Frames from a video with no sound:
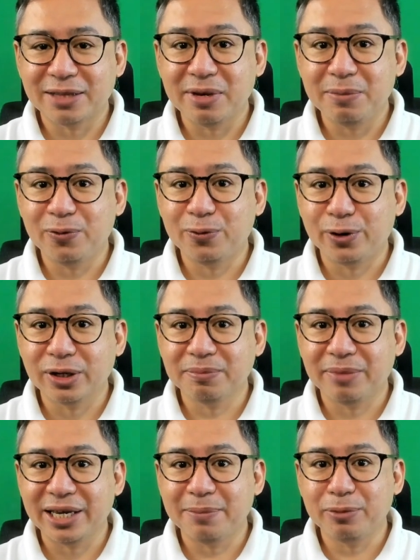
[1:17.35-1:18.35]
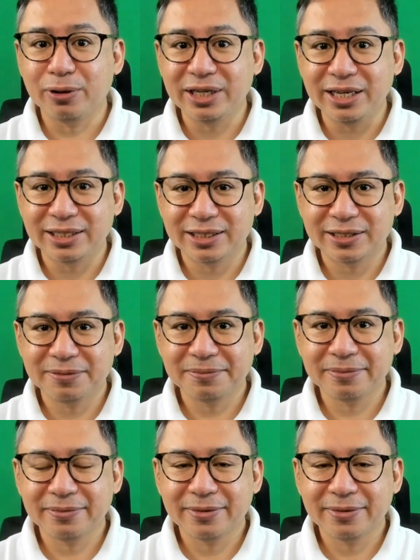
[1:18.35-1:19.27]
that may be formed by employees.